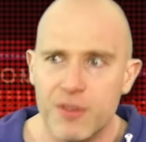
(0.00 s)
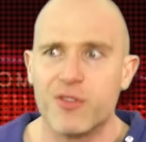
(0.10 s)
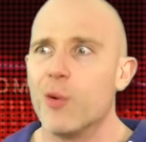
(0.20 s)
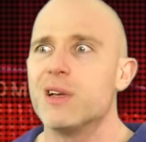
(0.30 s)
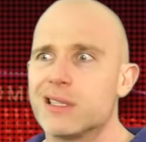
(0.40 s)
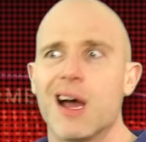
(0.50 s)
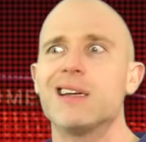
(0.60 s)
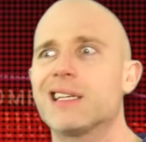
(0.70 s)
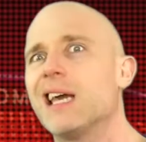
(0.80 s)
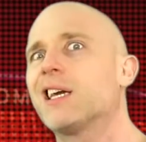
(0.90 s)
before he
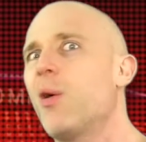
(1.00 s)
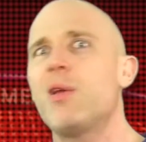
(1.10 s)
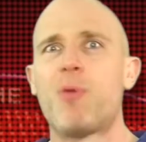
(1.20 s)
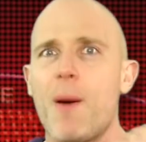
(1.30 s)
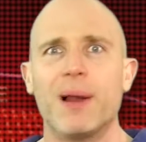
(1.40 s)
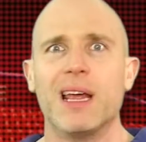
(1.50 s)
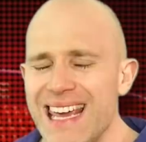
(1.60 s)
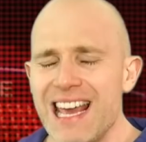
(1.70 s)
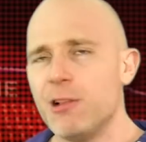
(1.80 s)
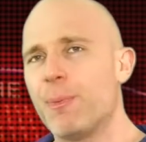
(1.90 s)
started to get going properly.
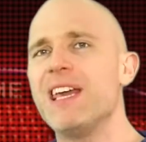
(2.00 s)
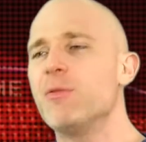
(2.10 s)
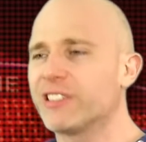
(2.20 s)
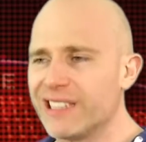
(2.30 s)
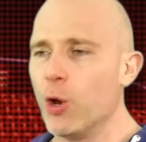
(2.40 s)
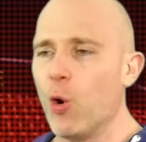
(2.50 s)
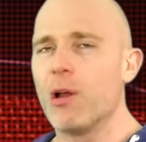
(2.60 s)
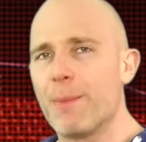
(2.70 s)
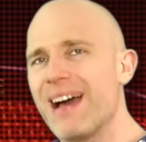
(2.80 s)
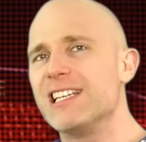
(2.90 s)
ELP was still all
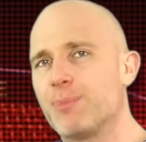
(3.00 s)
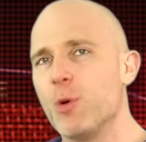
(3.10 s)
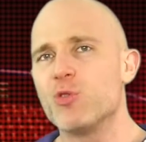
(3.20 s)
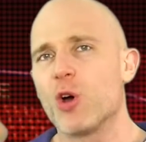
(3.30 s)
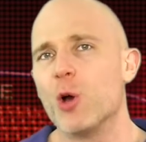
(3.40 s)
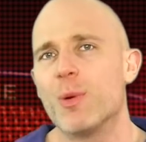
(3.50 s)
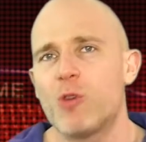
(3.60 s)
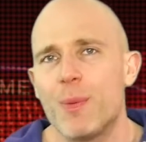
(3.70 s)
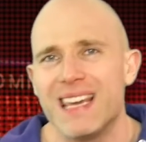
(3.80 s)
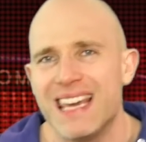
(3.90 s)
about his boot though, but
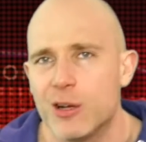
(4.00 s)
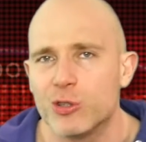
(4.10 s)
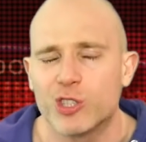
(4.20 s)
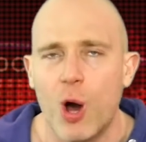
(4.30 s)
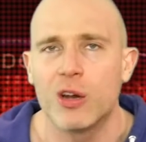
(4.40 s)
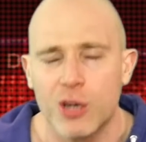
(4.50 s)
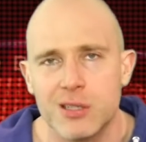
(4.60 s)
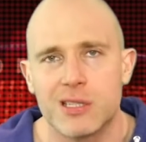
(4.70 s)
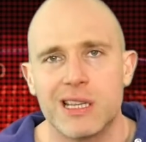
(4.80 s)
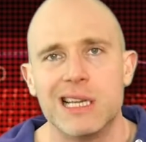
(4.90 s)
Robbie Eagles cottoned
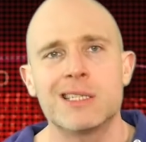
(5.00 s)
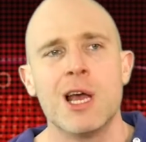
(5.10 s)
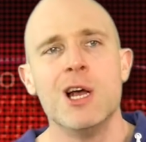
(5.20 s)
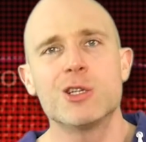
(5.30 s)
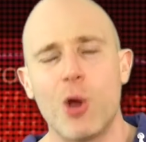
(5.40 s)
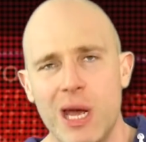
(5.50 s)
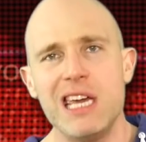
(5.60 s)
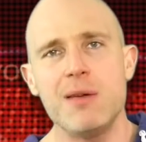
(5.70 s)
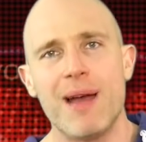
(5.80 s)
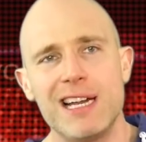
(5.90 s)
onto this. So
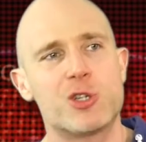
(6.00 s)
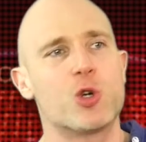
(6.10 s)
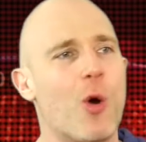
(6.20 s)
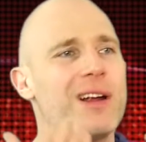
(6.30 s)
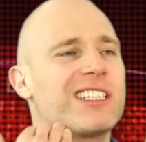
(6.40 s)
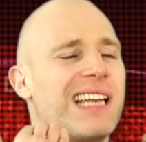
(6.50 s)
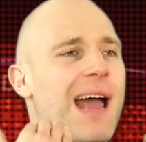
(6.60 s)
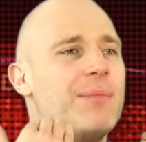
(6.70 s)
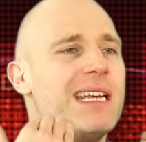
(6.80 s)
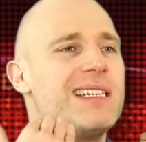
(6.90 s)
he made sure it
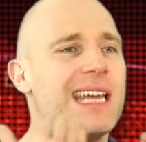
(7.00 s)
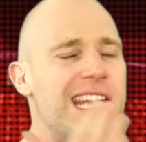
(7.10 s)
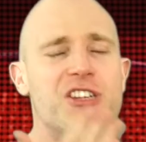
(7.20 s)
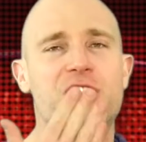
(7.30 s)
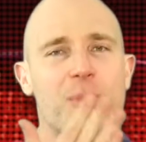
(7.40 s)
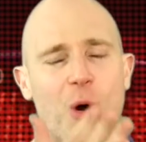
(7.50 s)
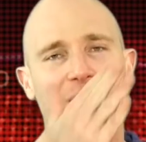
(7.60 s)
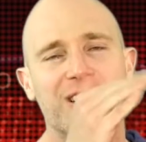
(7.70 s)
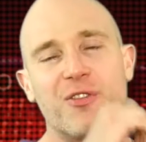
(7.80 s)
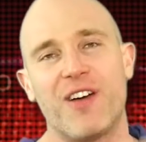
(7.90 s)
slammed into
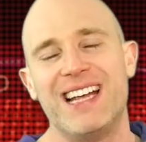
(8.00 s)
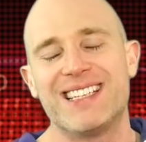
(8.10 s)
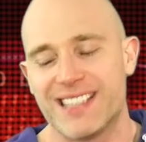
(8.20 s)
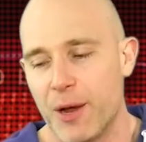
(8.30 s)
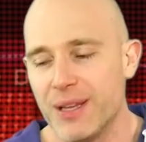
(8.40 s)
Ishimori's face. And